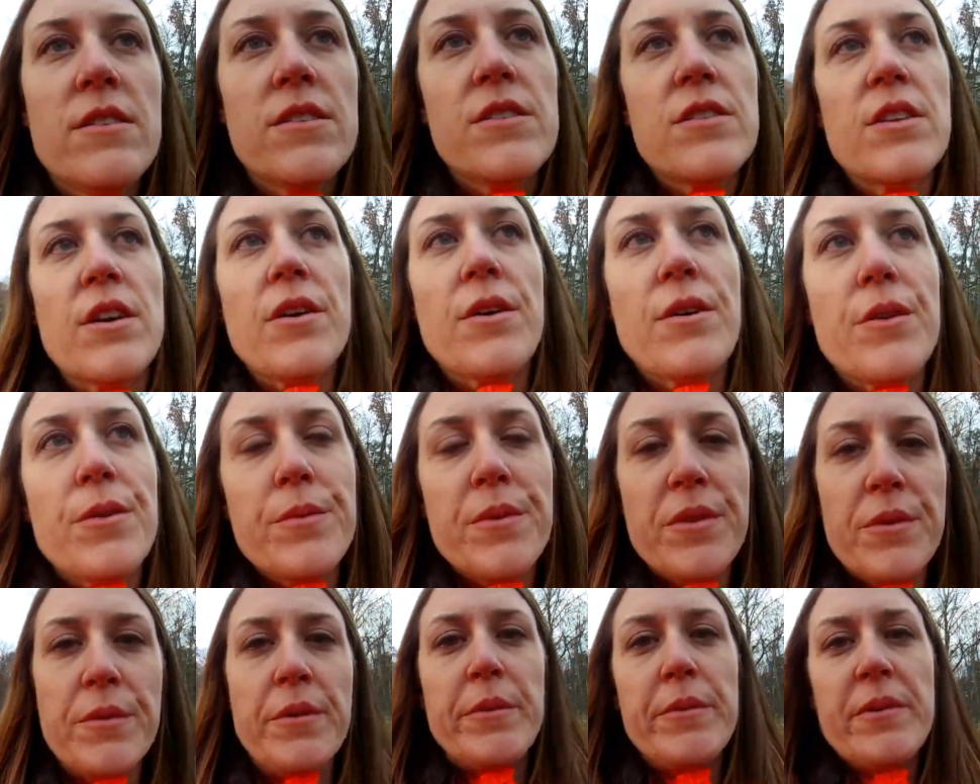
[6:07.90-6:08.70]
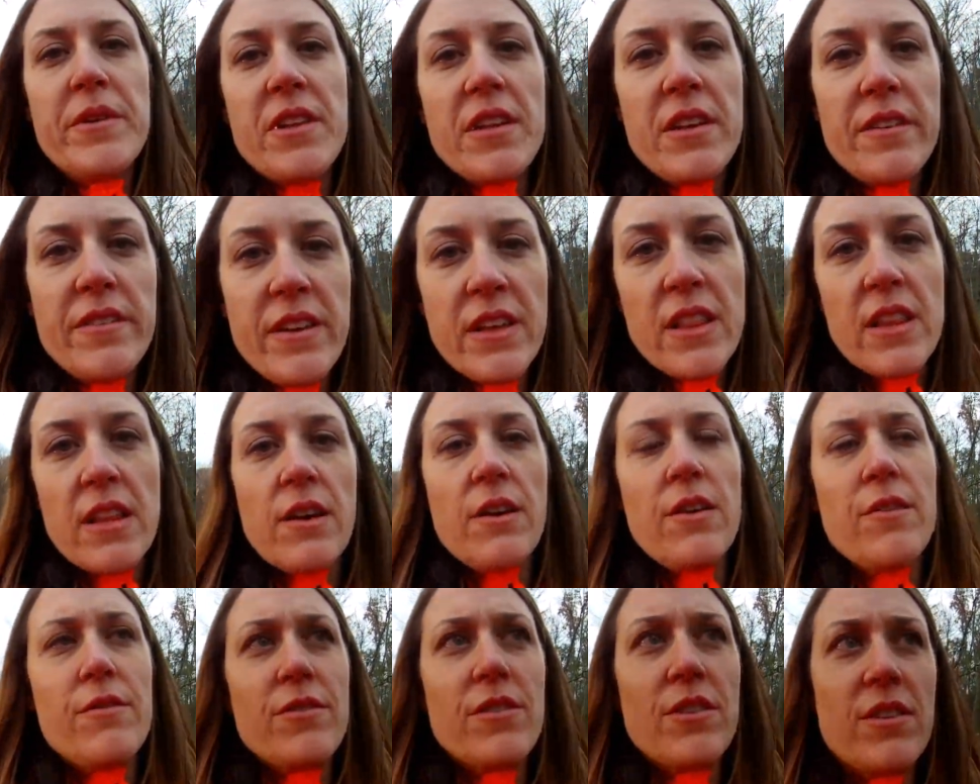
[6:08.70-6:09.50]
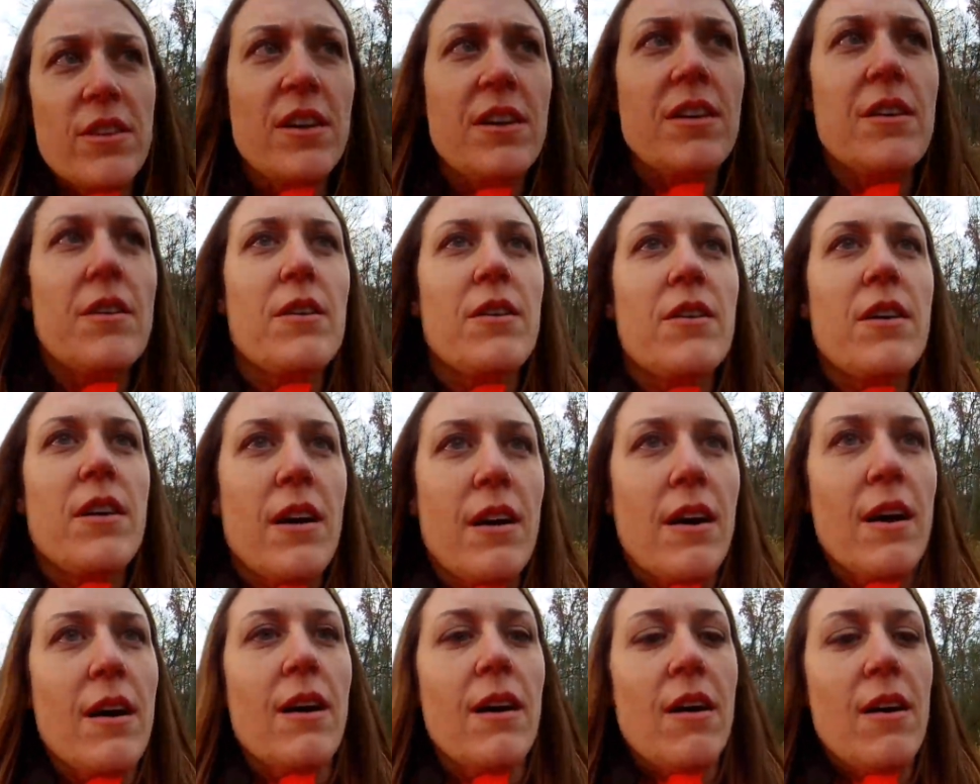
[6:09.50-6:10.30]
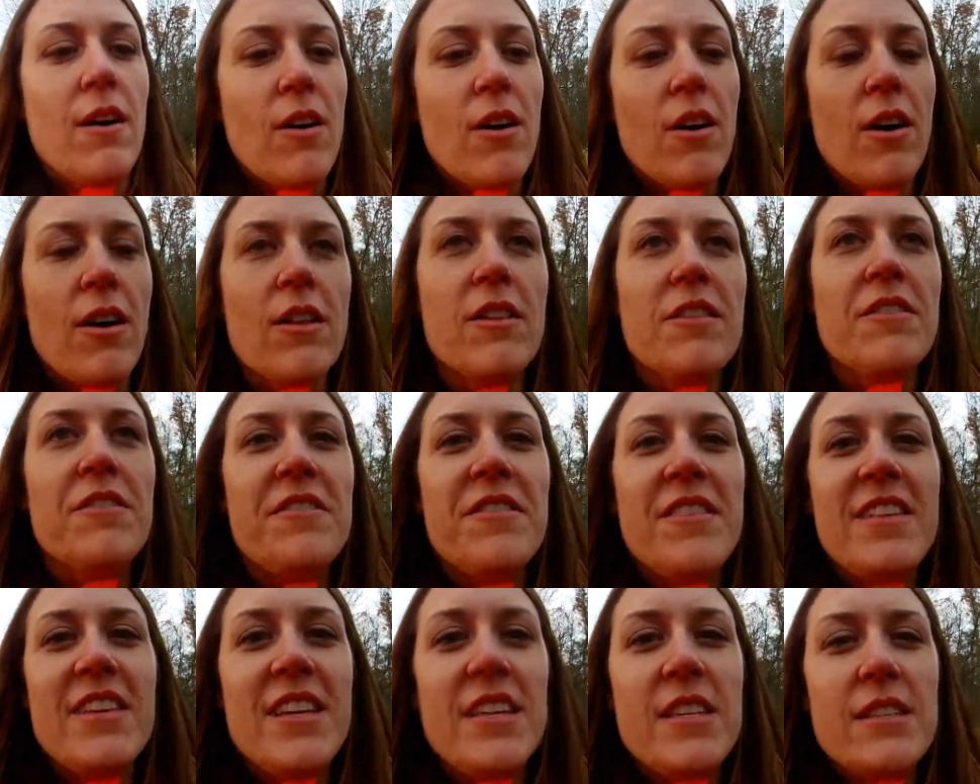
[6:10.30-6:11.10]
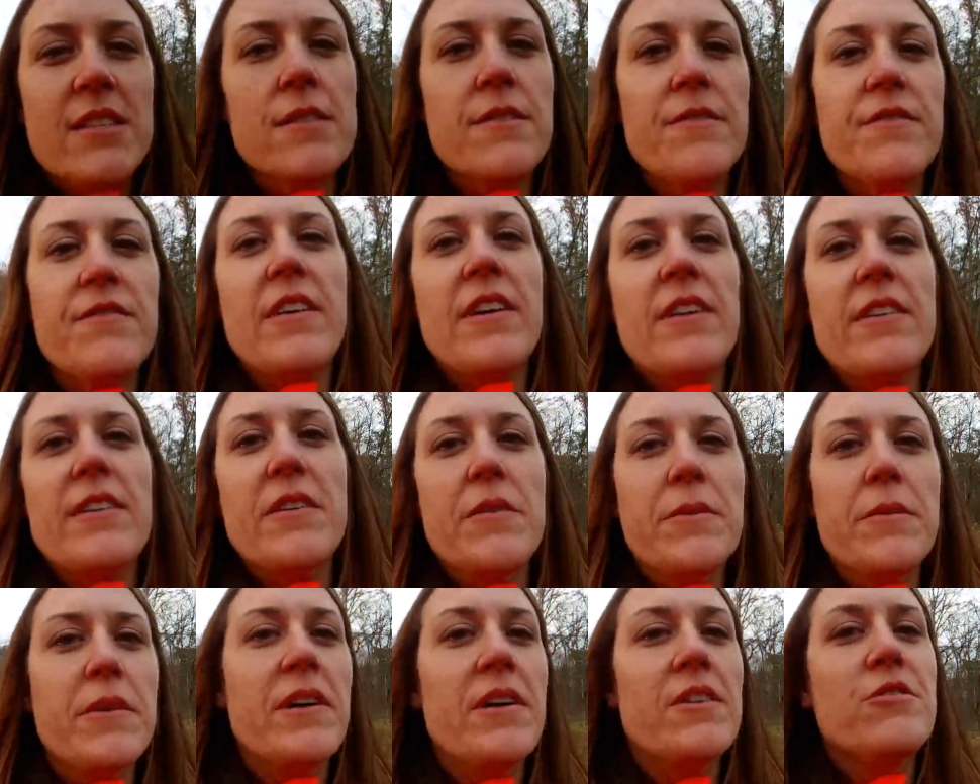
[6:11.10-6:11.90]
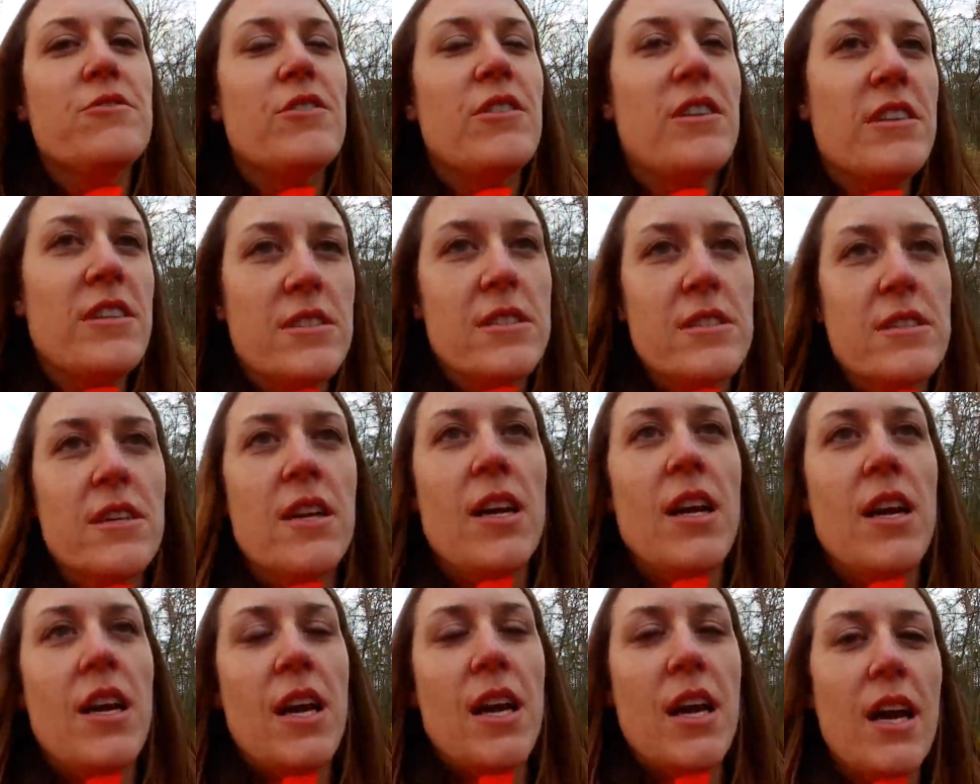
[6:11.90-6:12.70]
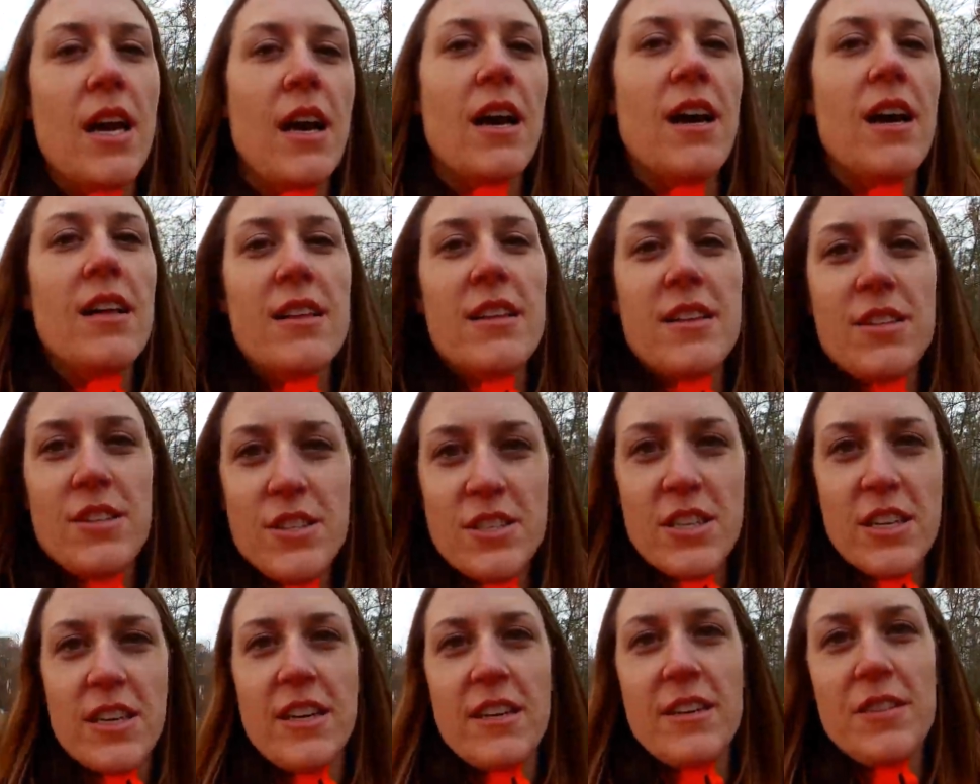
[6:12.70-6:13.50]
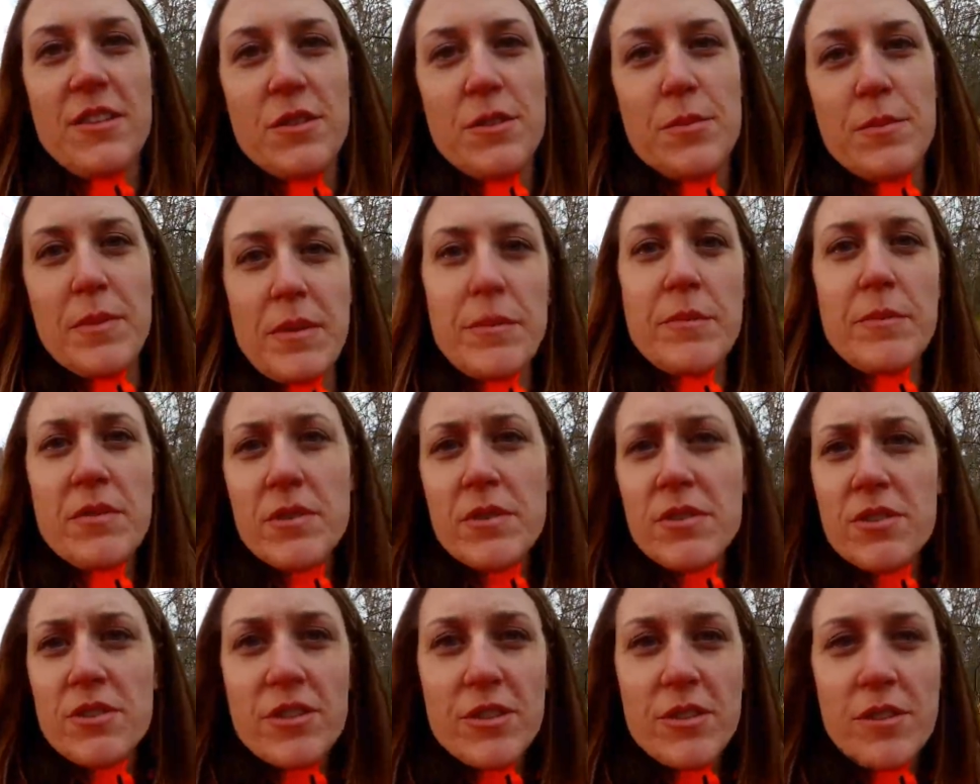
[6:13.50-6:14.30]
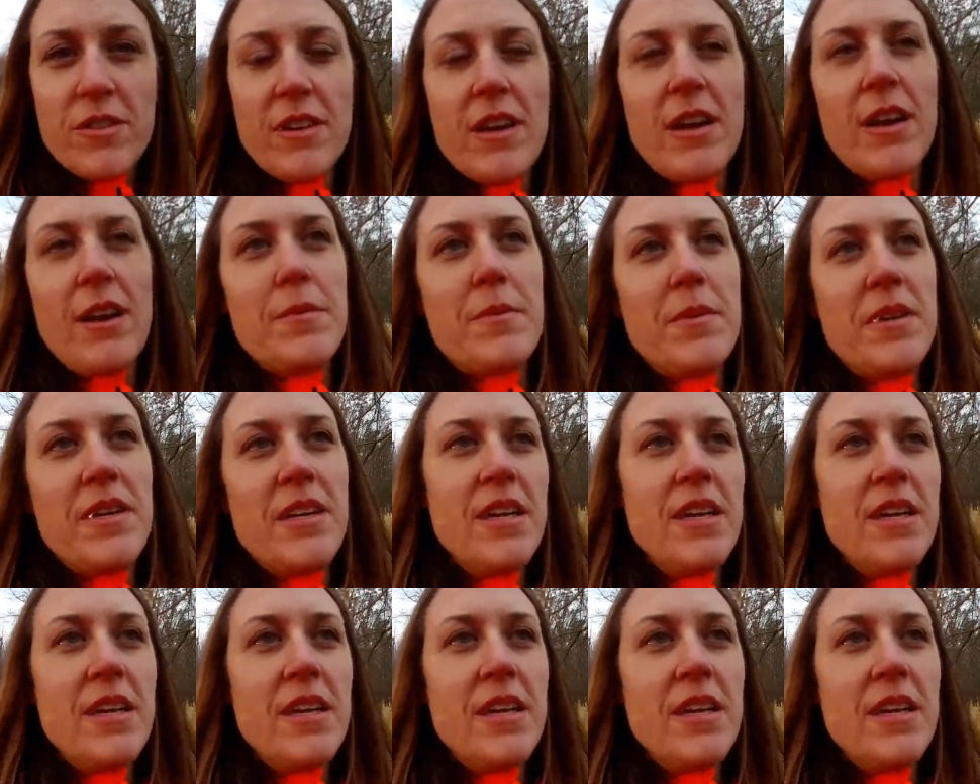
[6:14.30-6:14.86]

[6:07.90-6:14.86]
So when we were leaving the overlook, uh, all of these very well-dressed college-age people showed up.